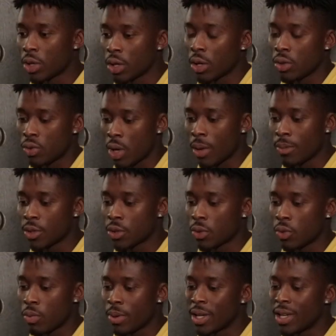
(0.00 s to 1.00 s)
go drama
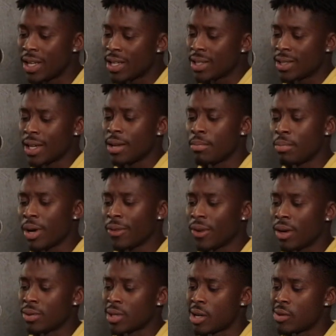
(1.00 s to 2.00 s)
school, but in the same breath
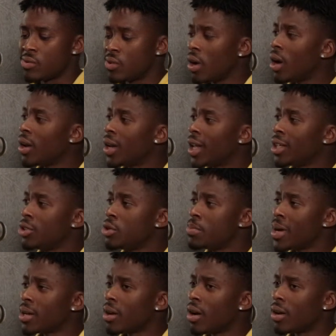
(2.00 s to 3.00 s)
I was like, like you
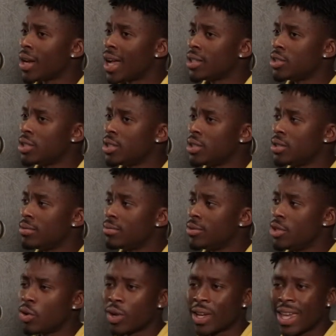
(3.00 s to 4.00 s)
man aren't actually,
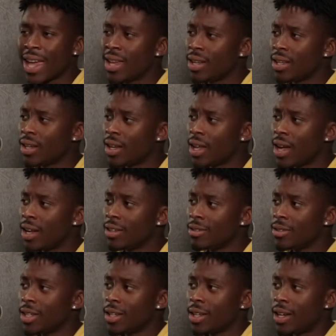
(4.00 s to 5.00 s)
you're not getting it. Like
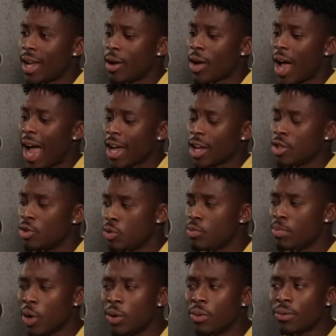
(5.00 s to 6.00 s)
I can do
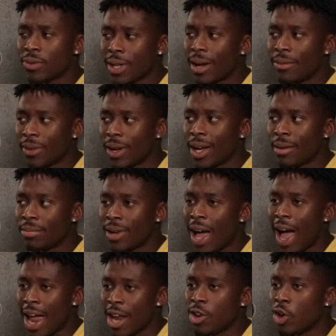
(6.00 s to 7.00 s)
both type vibe. Like
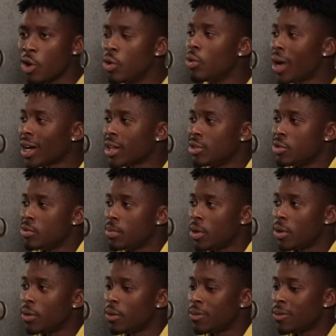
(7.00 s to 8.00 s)
I know I can do
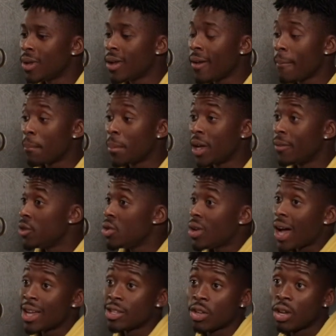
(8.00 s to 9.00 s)
both. But if you
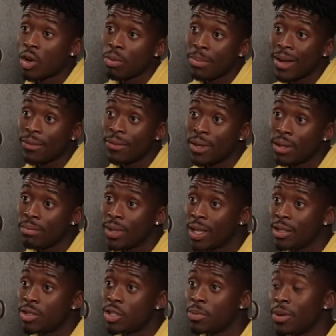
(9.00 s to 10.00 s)
guys aren't on my Vim,
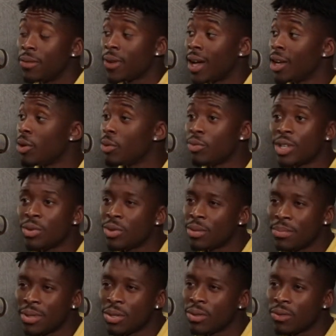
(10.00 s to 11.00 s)
then to be fair, I don't really want to
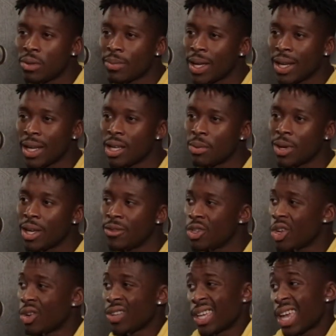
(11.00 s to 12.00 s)
be with you, man. Anyway, if you
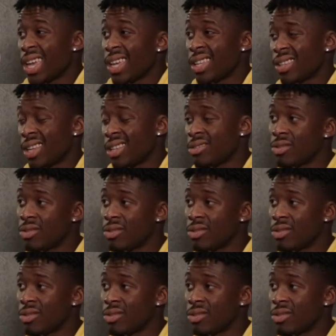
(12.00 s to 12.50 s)
don't get it, then